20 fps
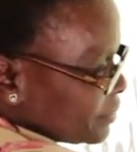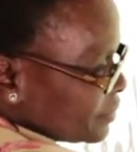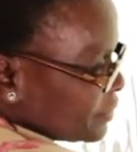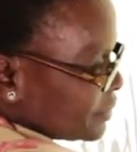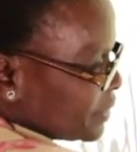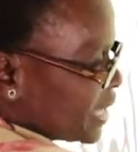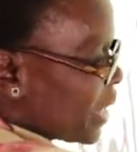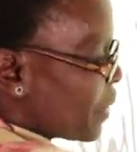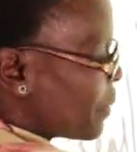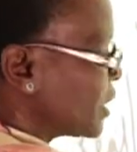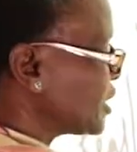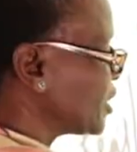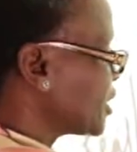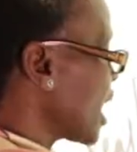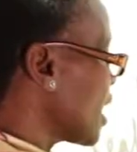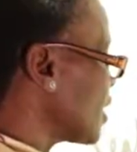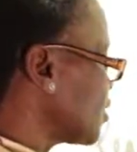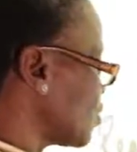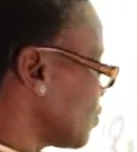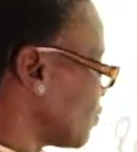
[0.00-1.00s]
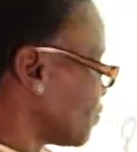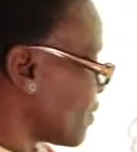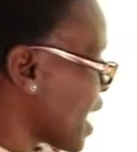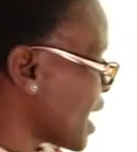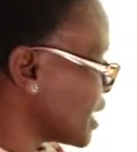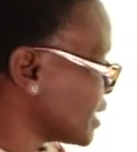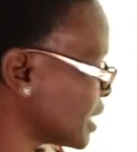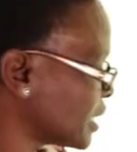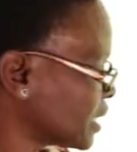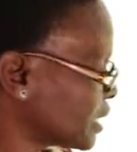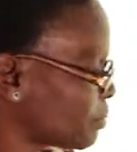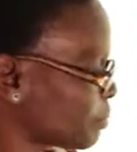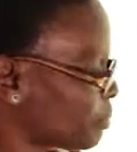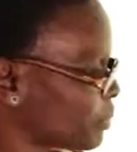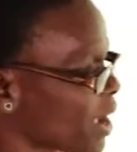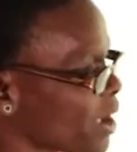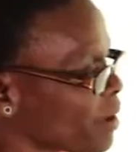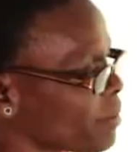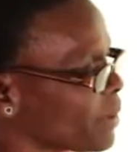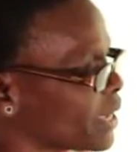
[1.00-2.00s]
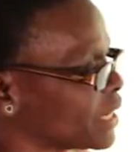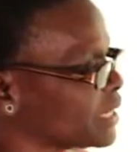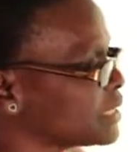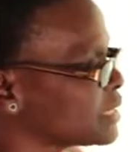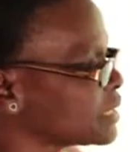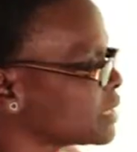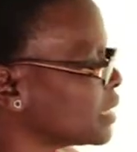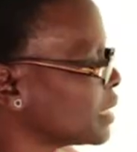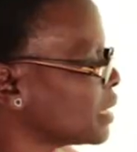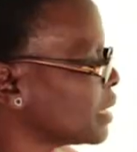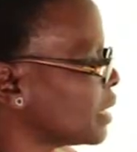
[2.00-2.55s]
They were trying to fight unemployment,